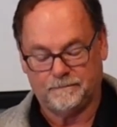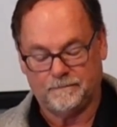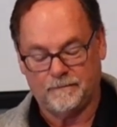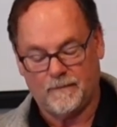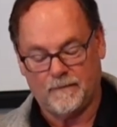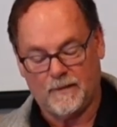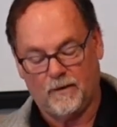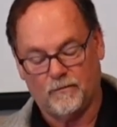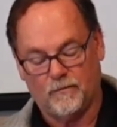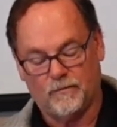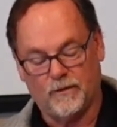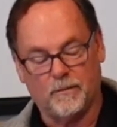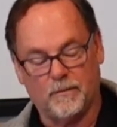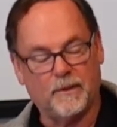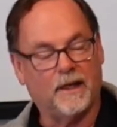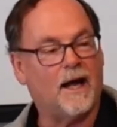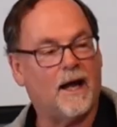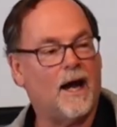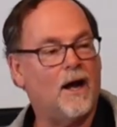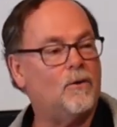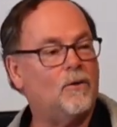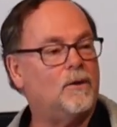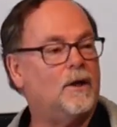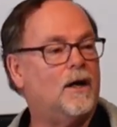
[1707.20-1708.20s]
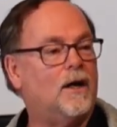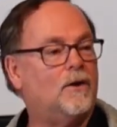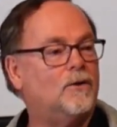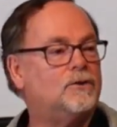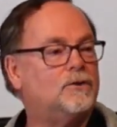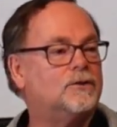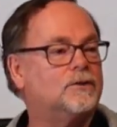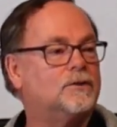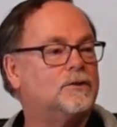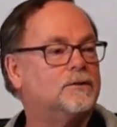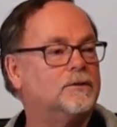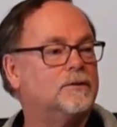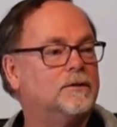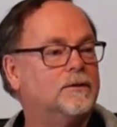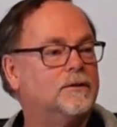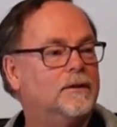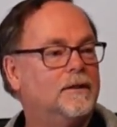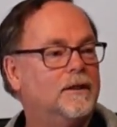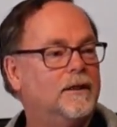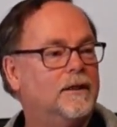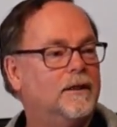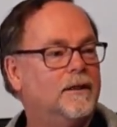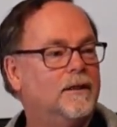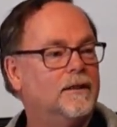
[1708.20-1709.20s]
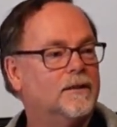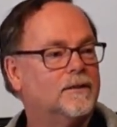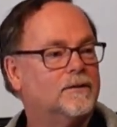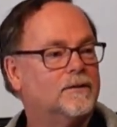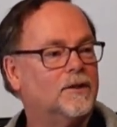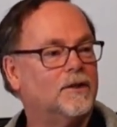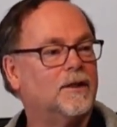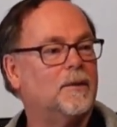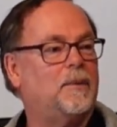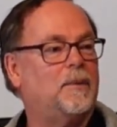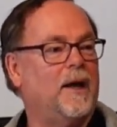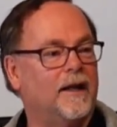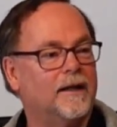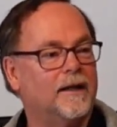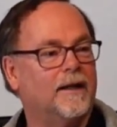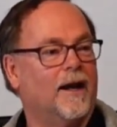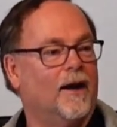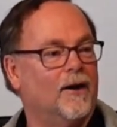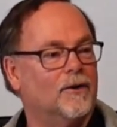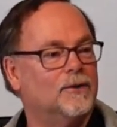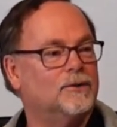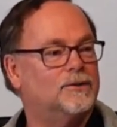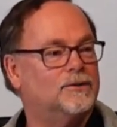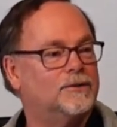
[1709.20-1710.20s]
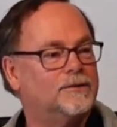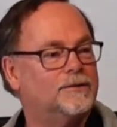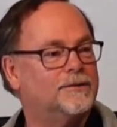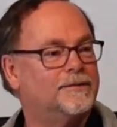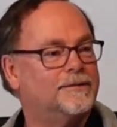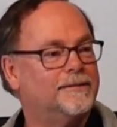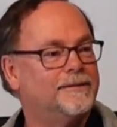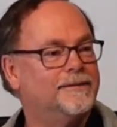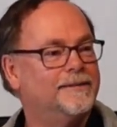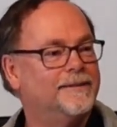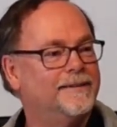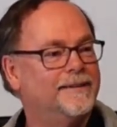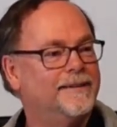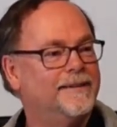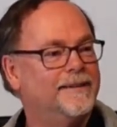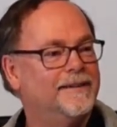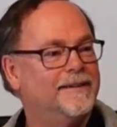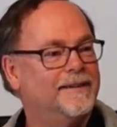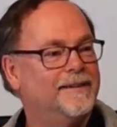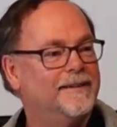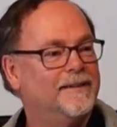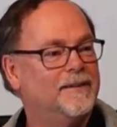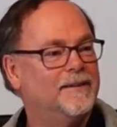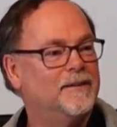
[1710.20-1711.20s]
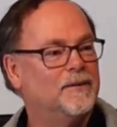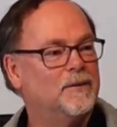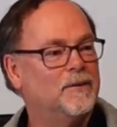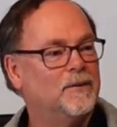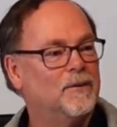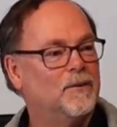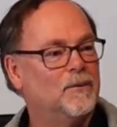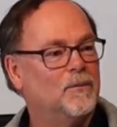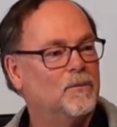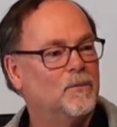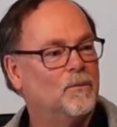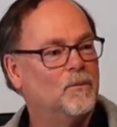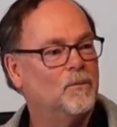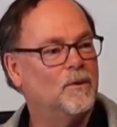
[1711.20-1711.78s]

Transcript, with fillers: from the outhouse to the penthouse with